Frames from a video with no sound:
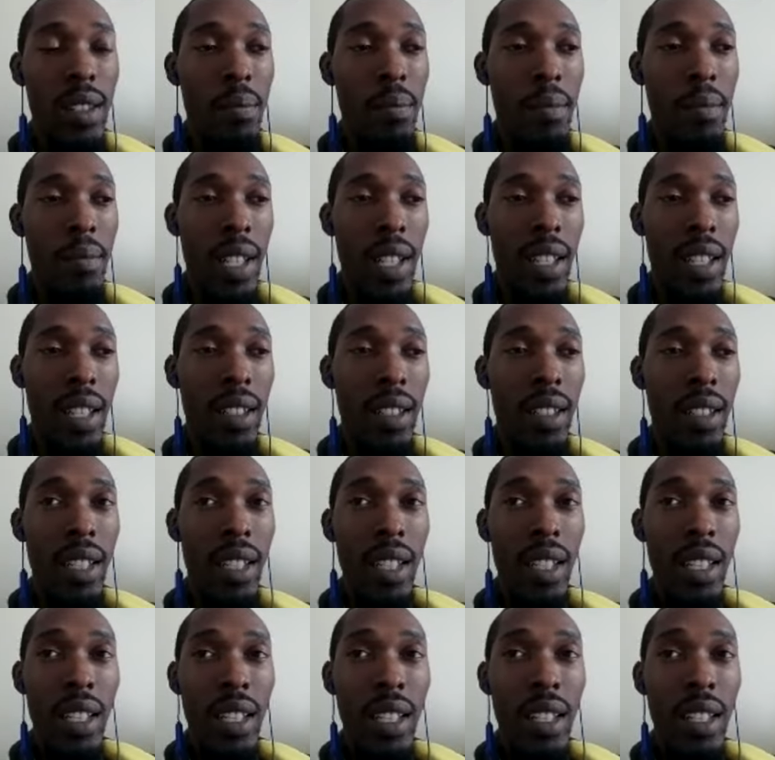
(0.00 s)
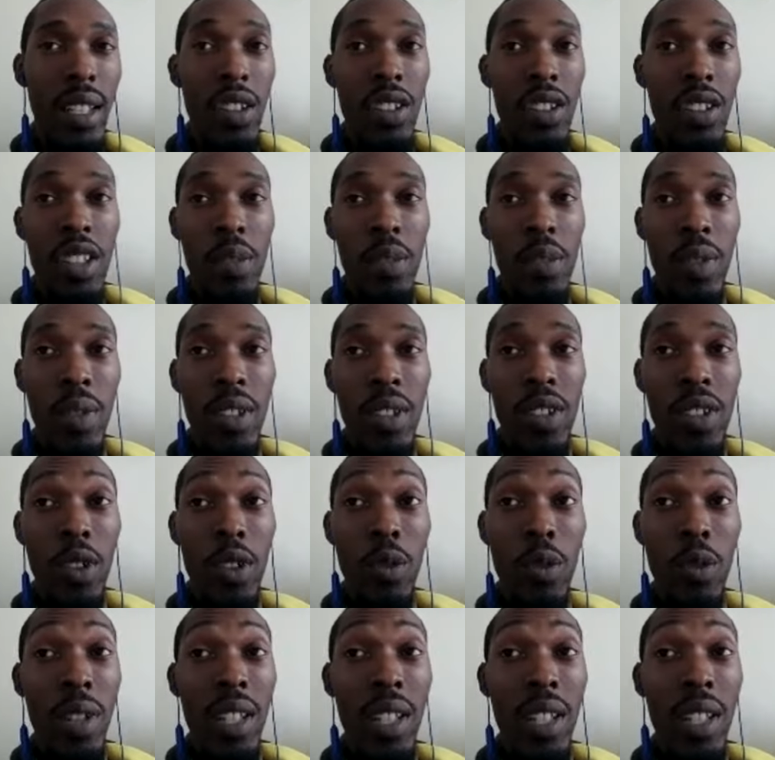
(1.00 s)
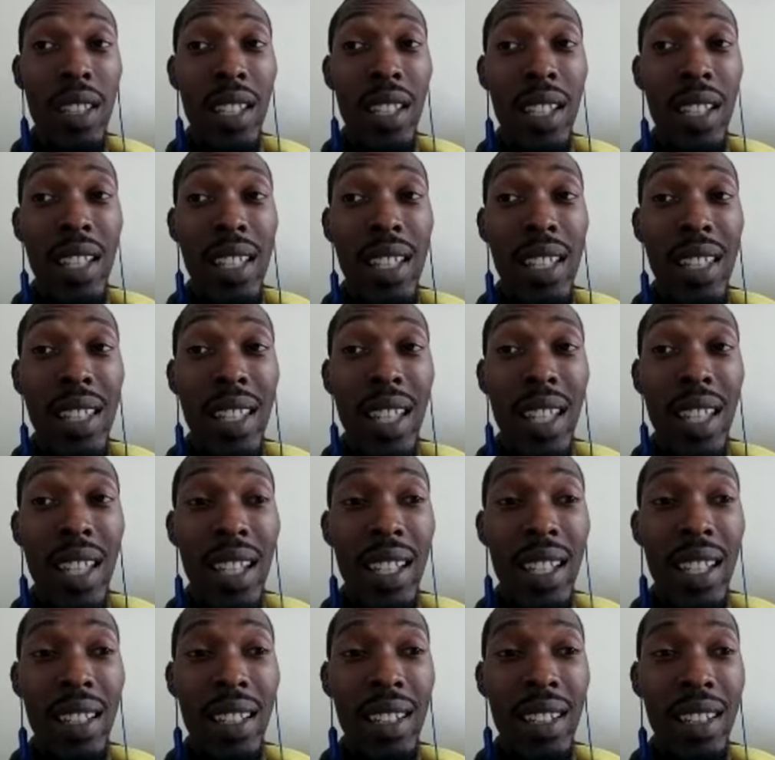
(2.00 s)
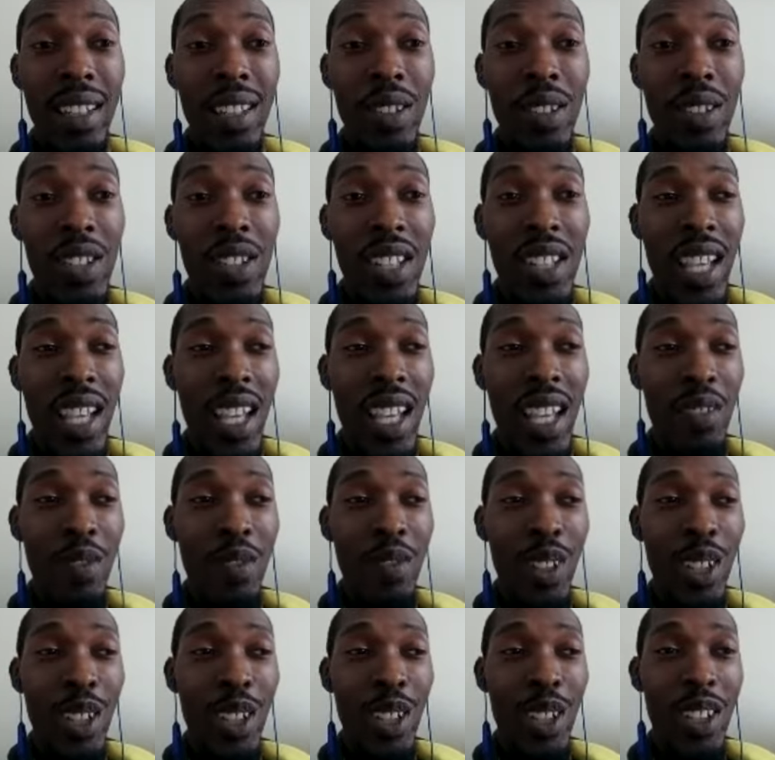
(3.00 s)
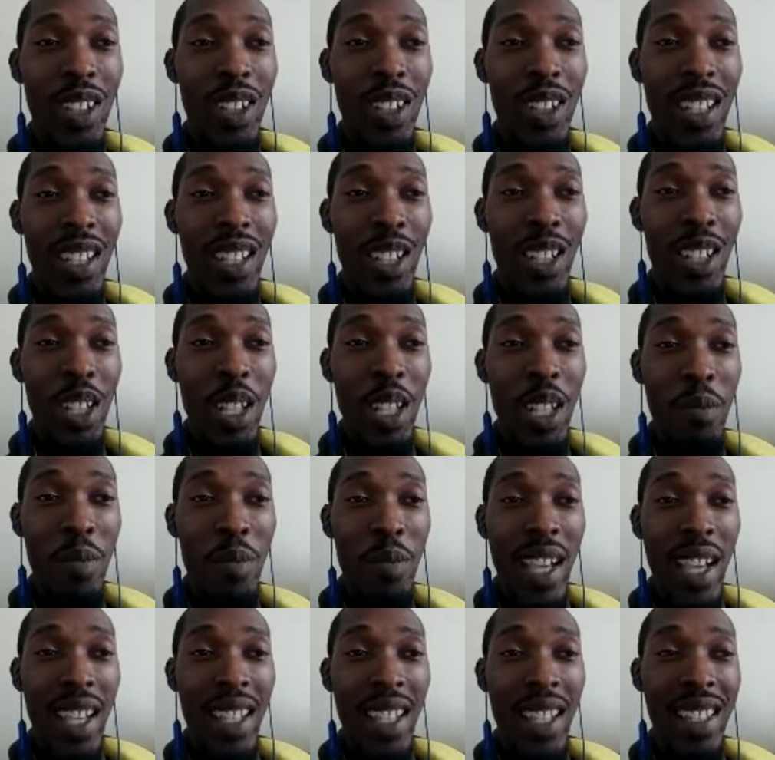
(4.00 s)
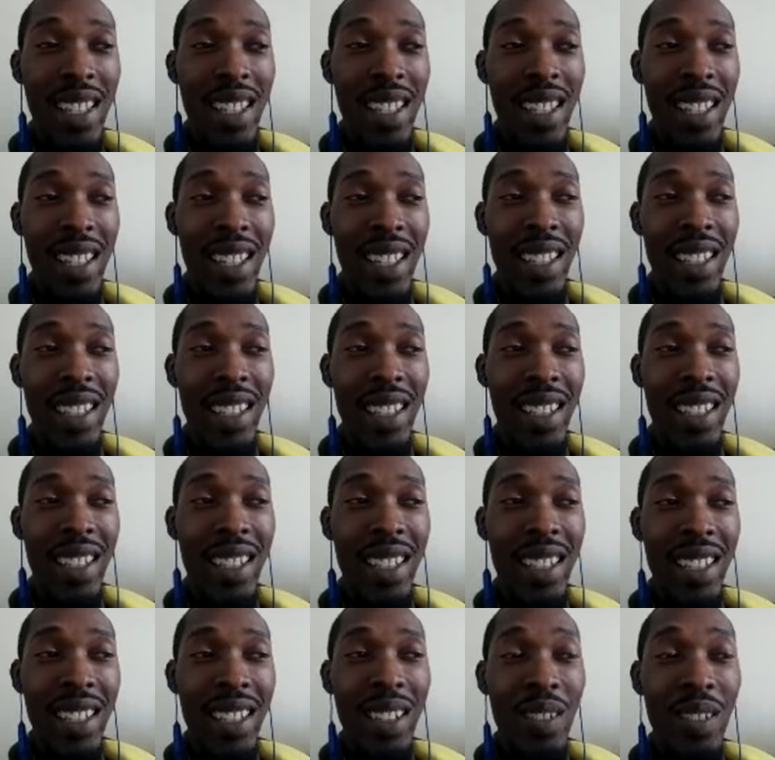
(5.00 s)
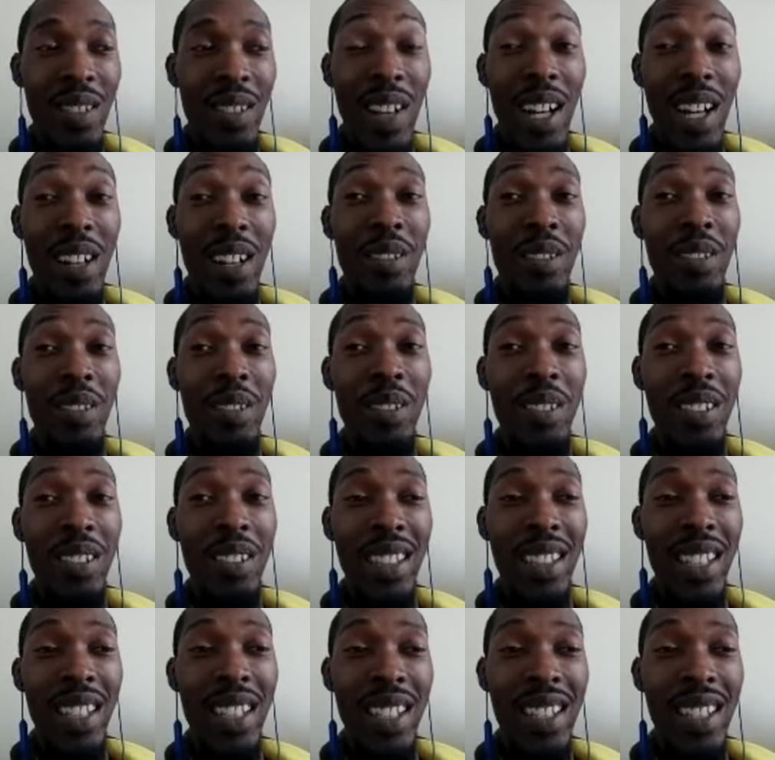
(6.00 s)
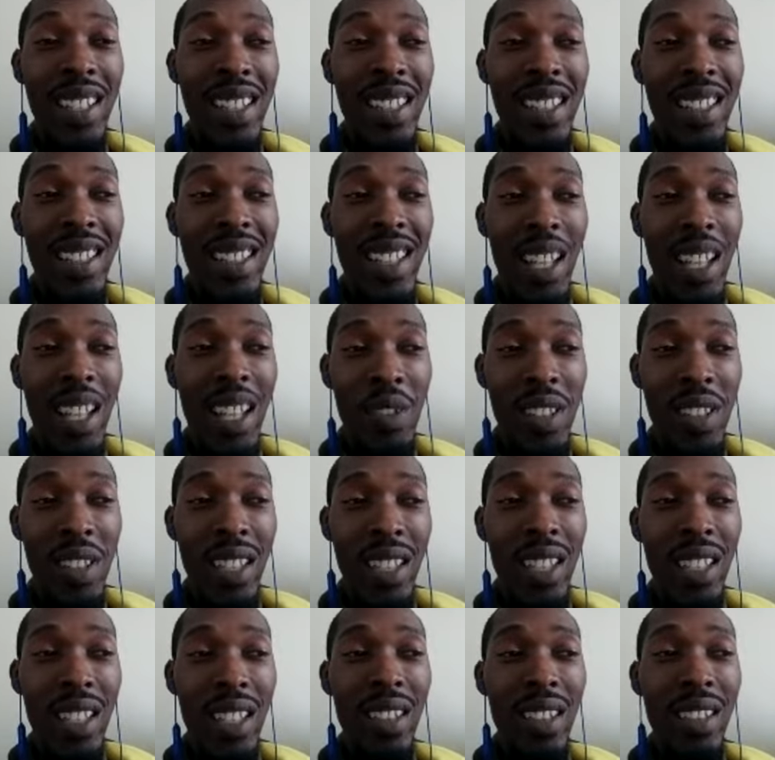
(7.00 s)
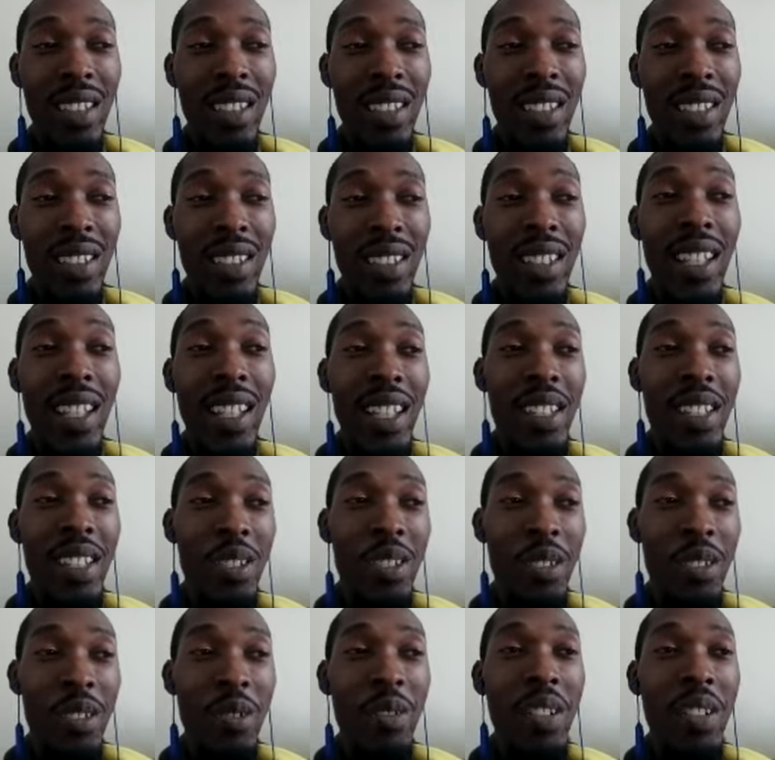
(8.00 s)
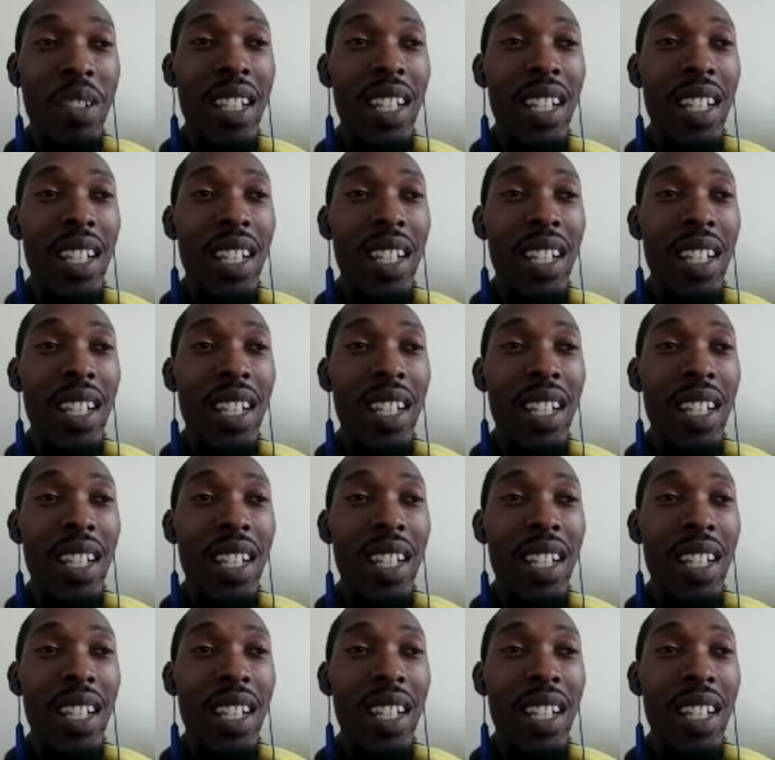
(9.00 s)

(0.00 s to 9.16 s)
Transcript: Man. There's just been so many things that you just kind of learn, and looking back is like, wow, that that was a thing, that too.